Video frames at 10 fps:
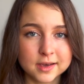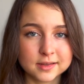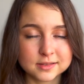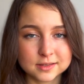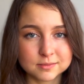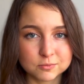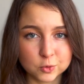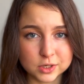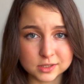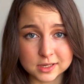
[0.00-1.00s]
And
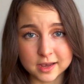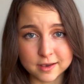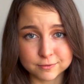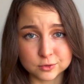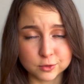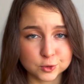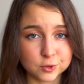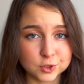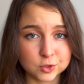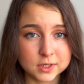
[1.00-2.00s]
what is ZKF? Long
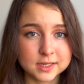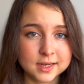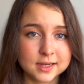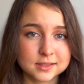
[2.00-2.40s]
story short,